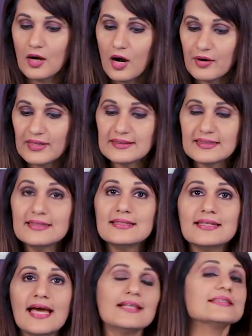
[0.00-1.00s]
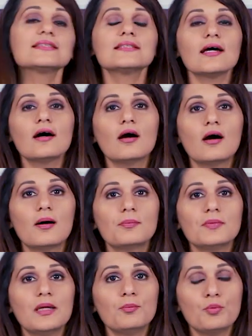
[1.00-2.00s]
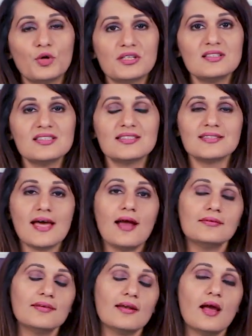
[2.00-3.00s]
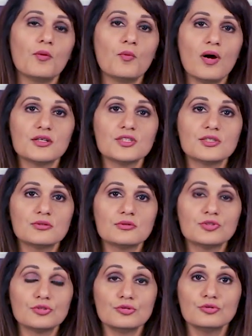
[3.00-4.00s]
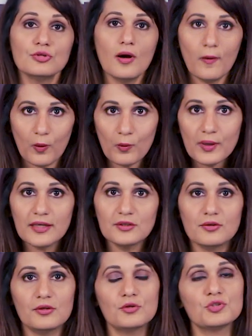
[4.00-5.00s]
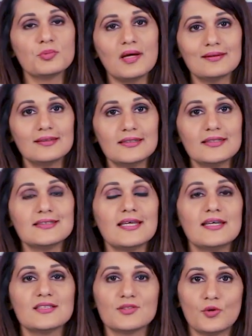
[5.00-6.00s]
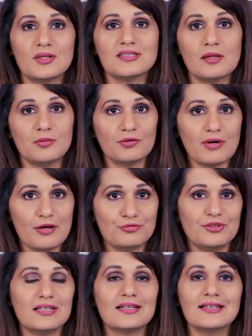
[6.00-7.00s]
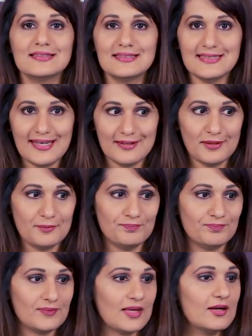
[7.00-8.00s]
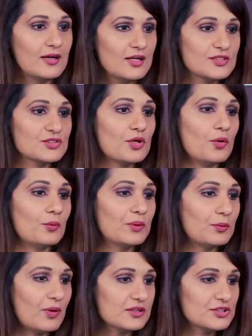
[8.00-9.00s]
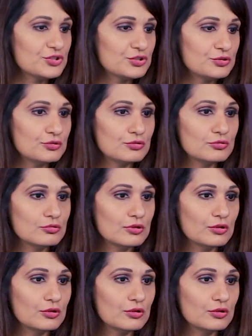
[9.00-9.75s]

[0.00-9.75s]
All right, the next important stat that I want you to know in your YouTube analytics is your demographic data. So we want to